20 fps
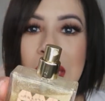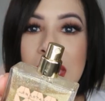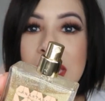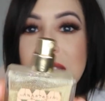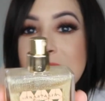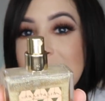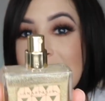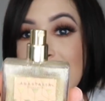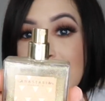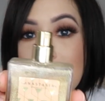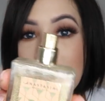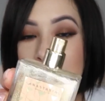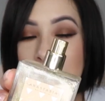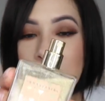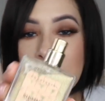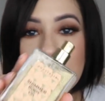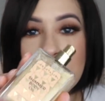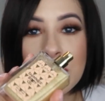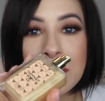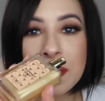It's like a
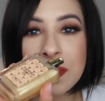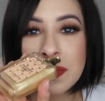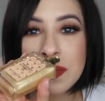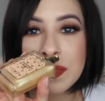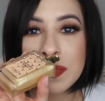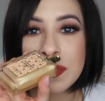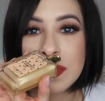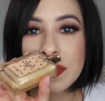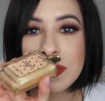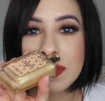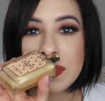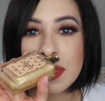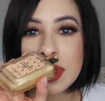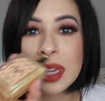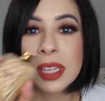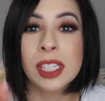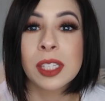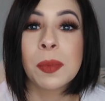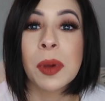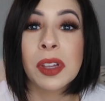perfume.
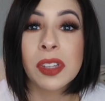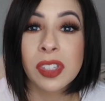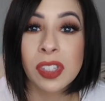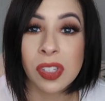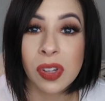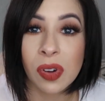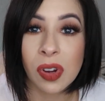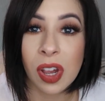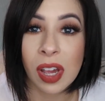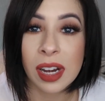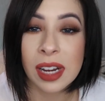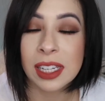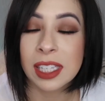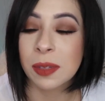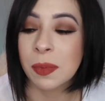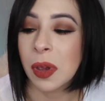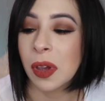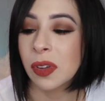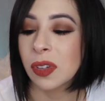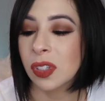It smells so good. It
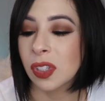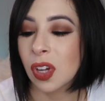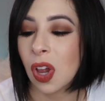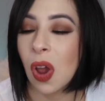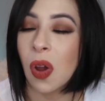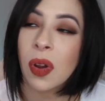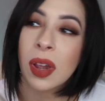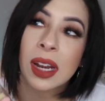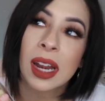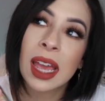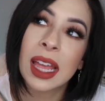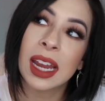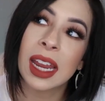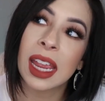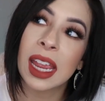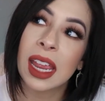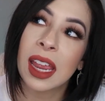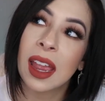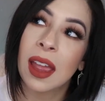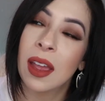smells
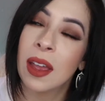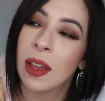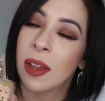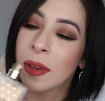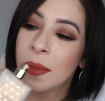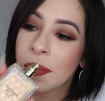coconutty,